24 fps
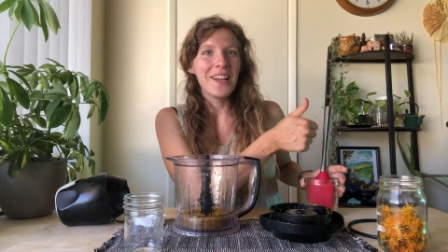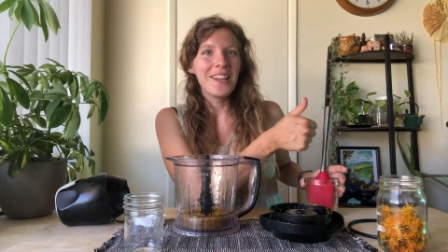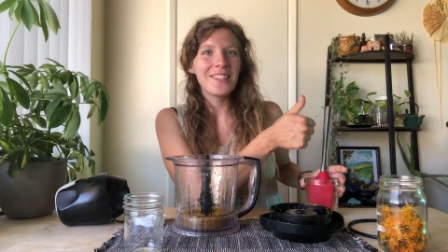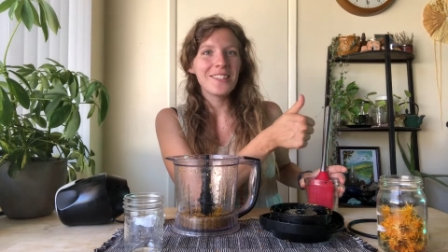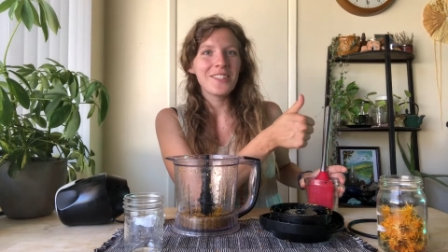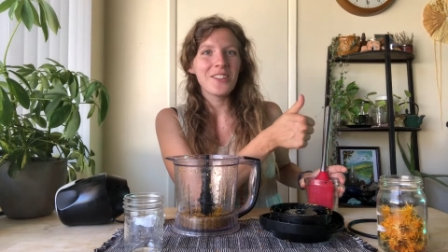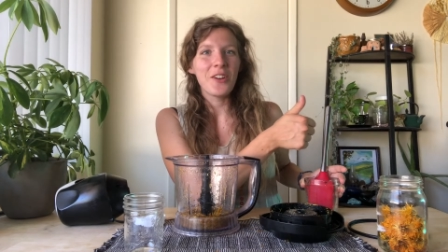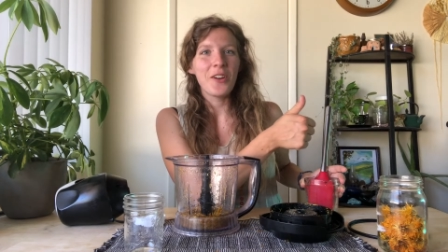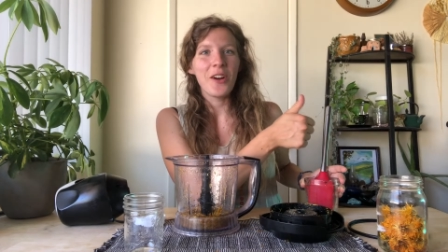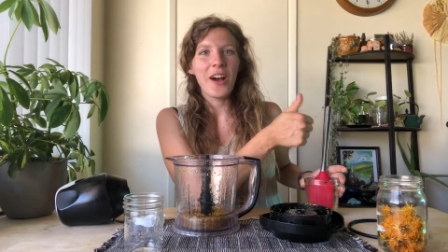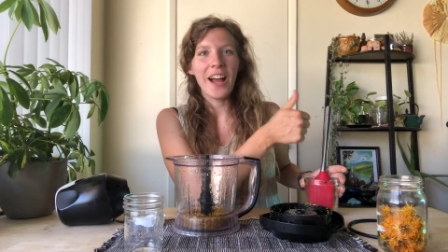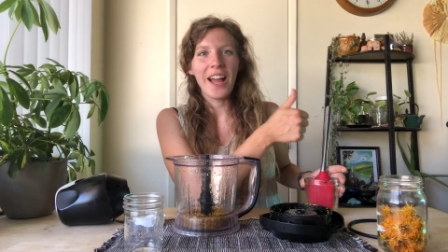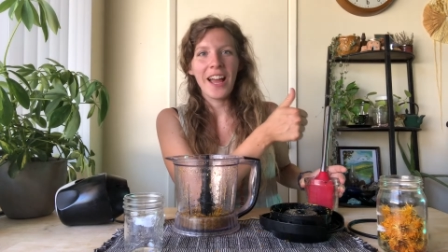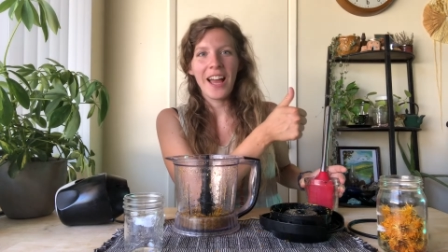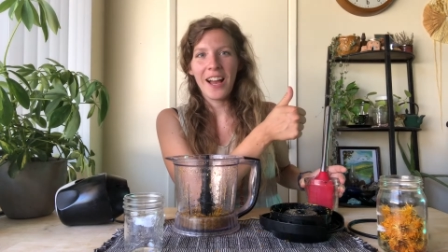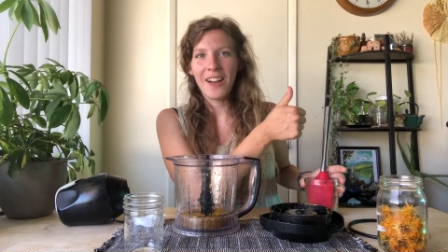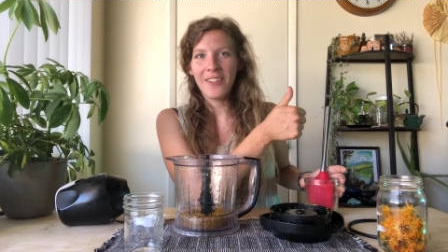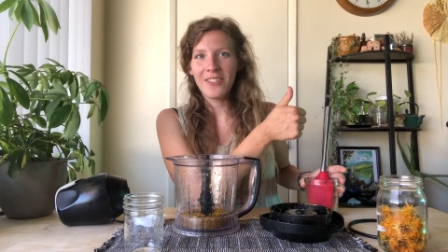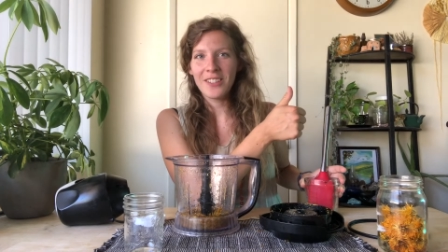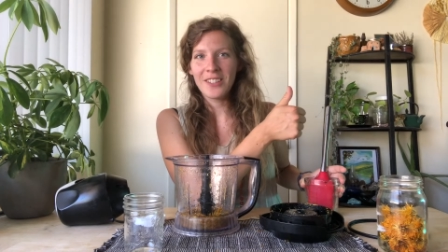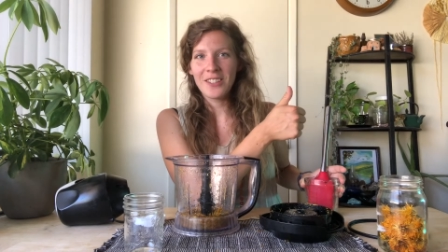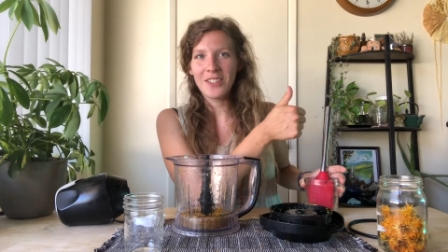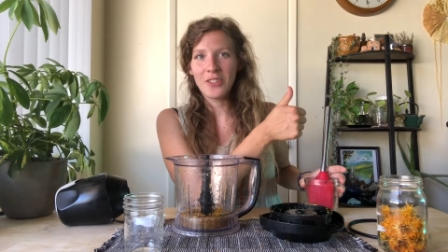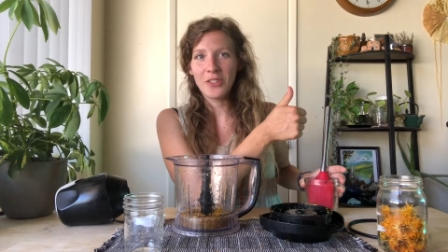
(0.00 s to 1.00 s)
So I
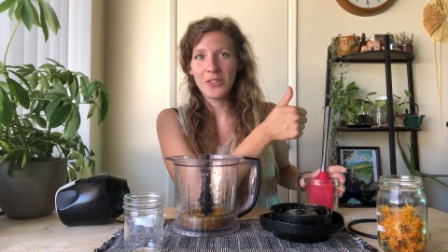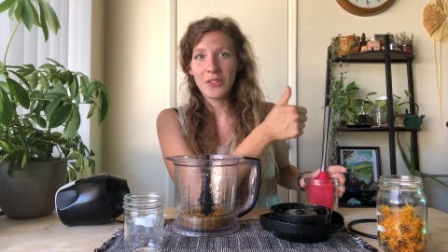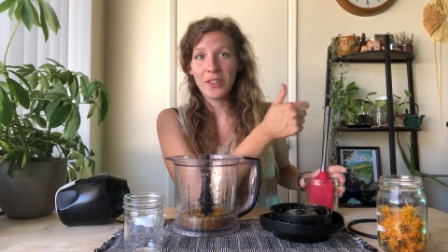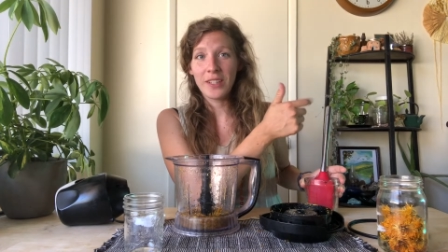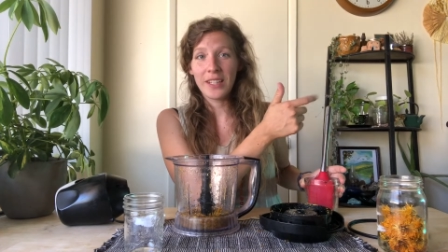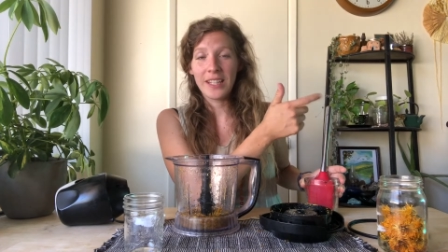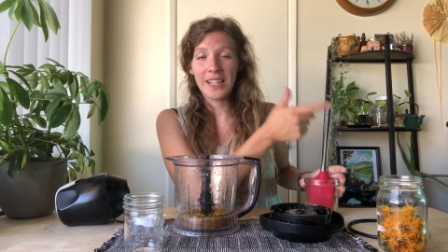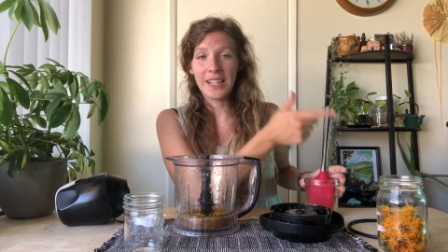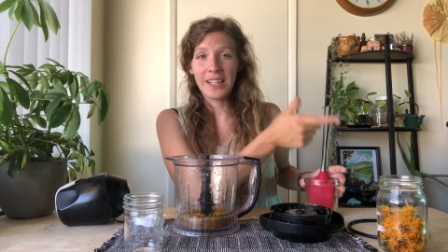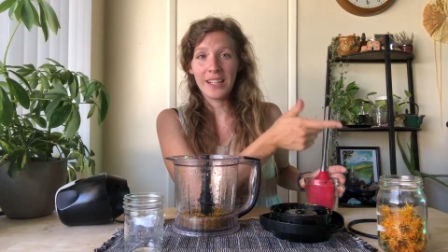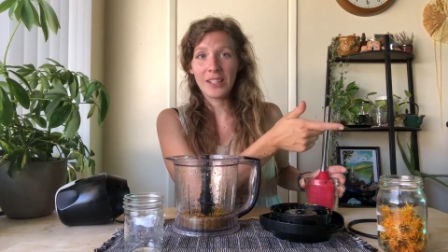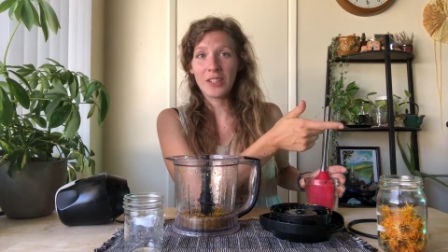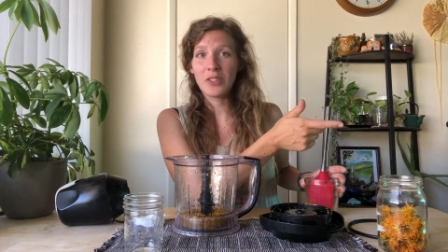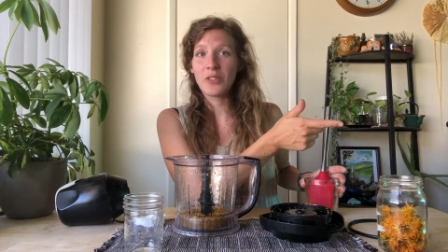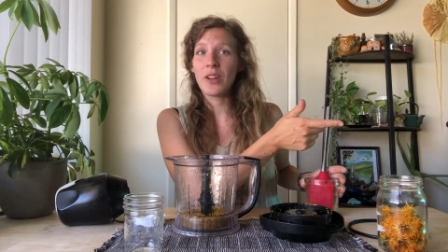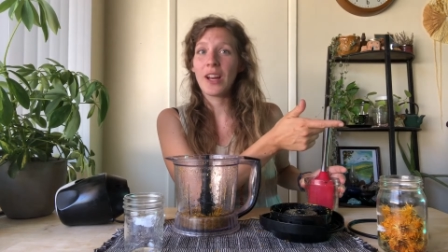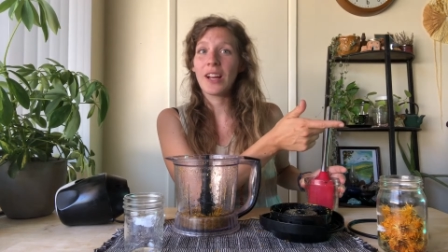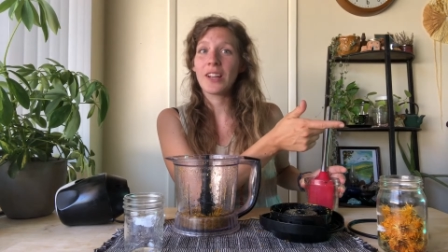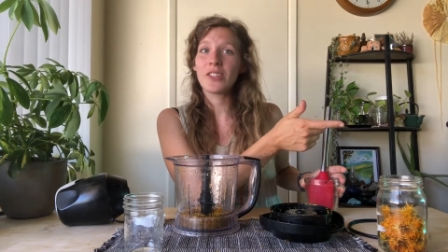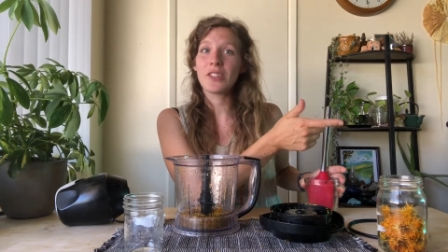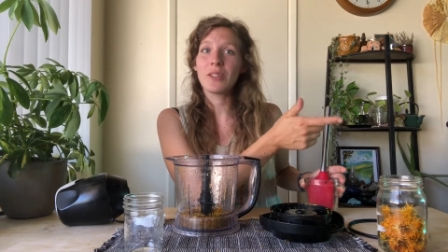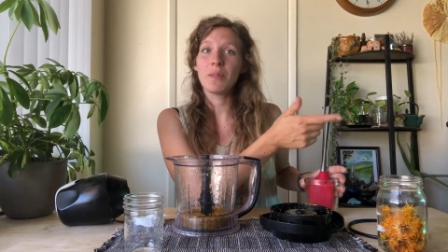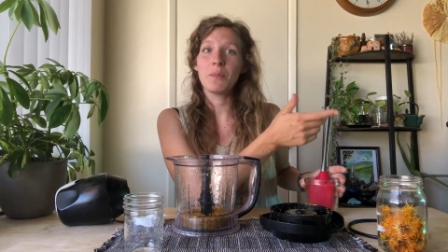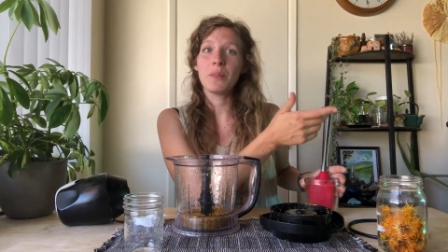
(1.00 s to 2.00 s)
have to do the heat
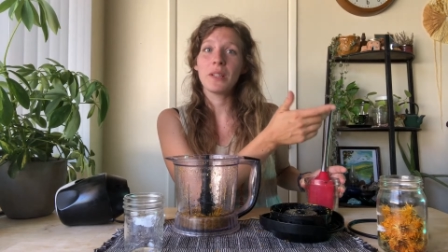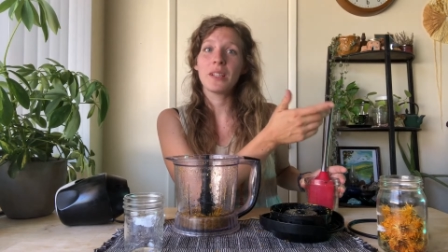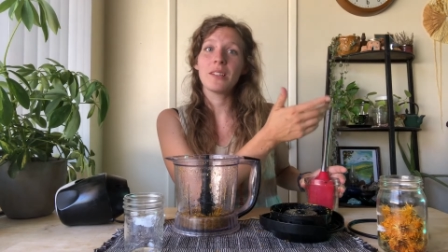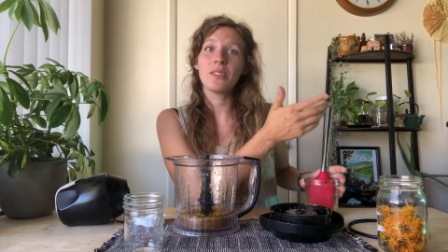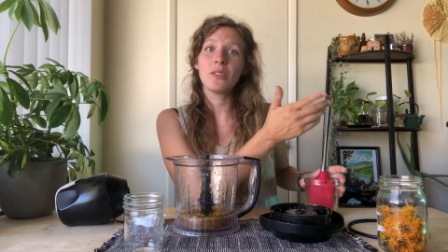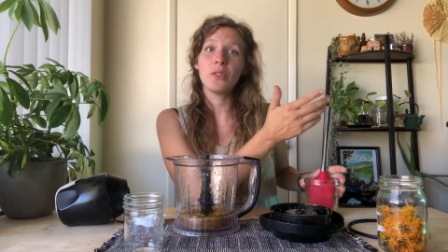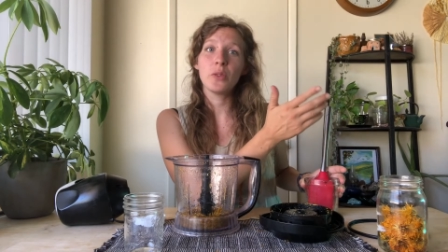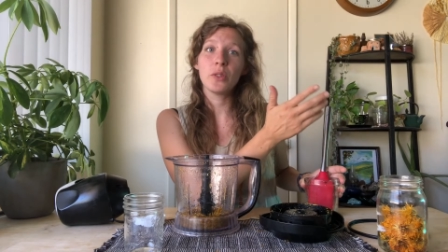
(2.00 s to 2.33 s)
extraction because